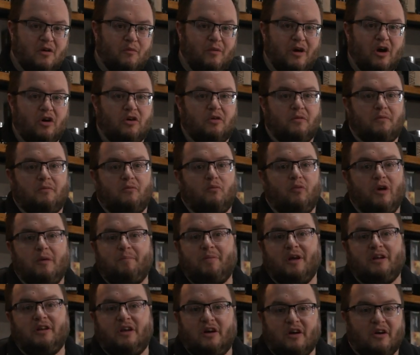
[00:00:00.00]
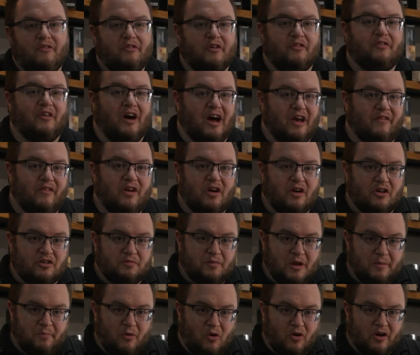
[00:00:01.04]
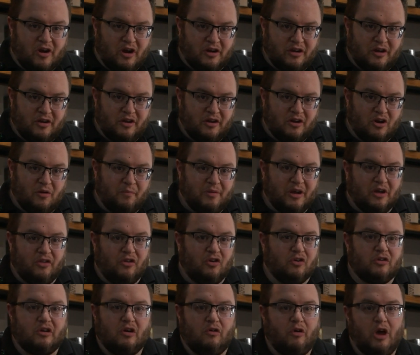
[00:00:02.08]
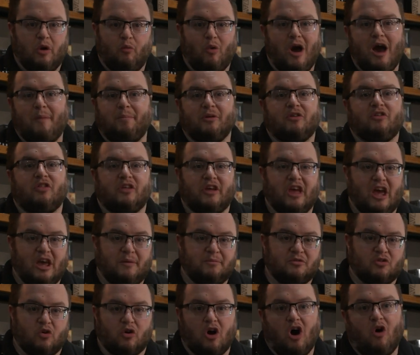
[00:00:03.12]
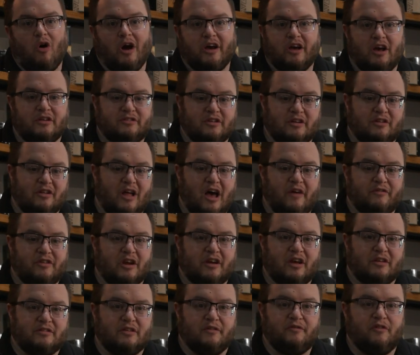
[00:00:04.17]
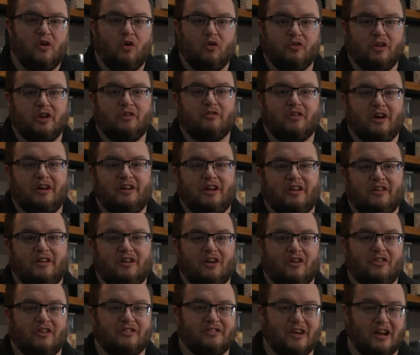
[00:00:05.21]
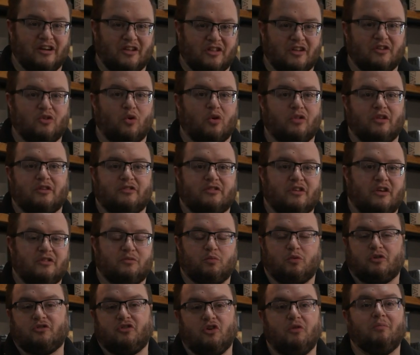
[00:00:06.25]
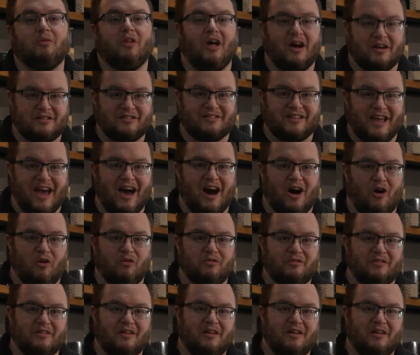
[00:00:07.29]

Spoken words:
Well, we've been here for 5 years. People are going to, be a little, like, what happened to the game store? Oh, I guess it left. I guess it folded. Reading, the sign on the door that says we're 2 blocks down.